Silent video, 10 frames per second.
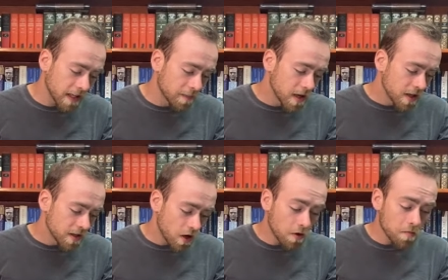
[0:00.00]
him
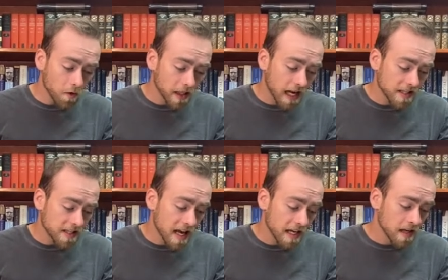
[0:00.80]
to go to Mordecai and
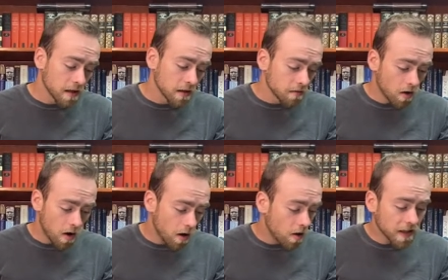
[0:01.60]
say,
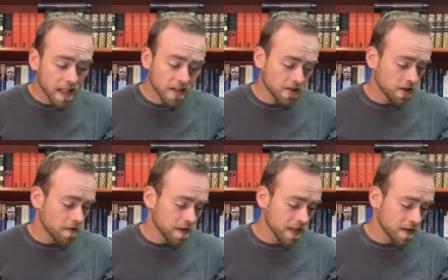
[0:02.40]
all the king's
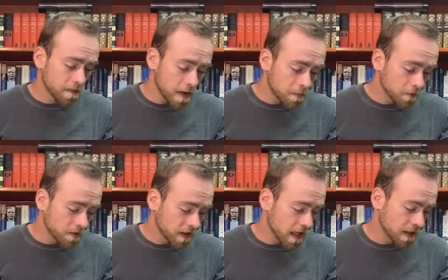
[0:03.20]
servants and the people
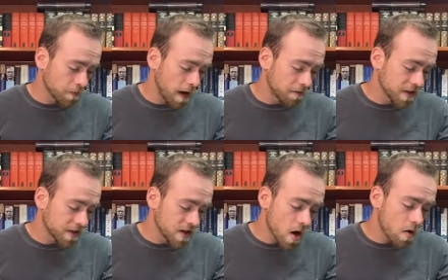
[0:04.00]
of the king's provinces
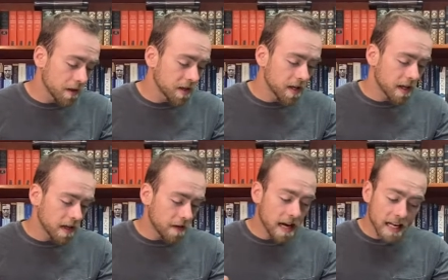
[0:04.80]
know that
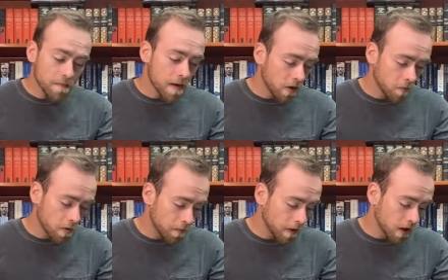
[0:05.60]
if any man or
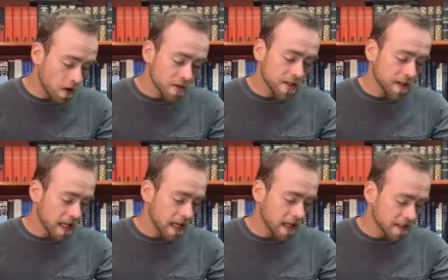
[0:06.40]
woman goes to the
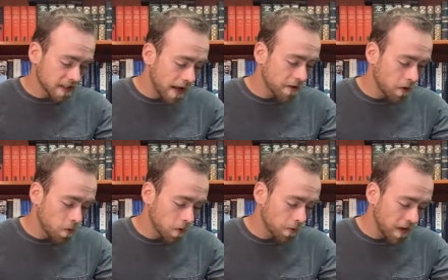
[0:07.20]
king inside the
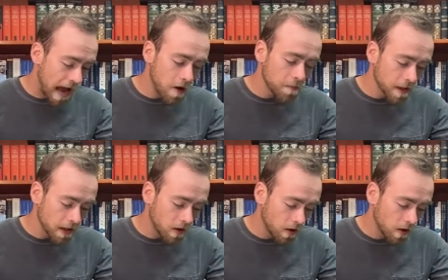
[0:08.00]
court without being
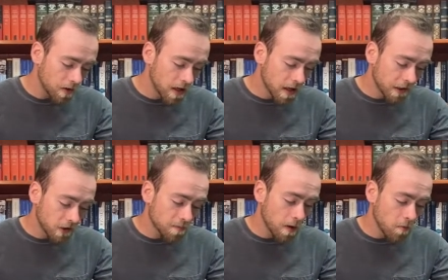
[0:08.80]
called, there
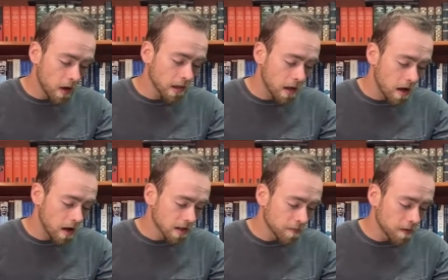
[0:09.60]
is but one
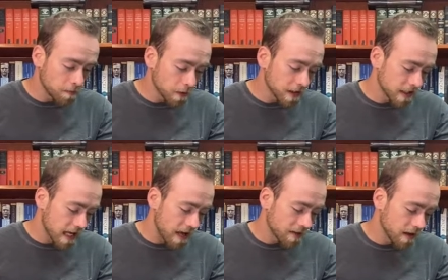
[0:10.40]
law to be put to
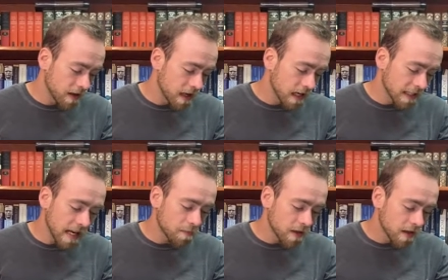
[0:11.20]
death,
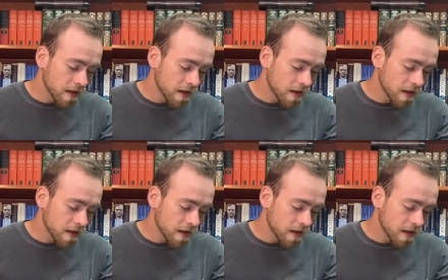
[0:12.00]
except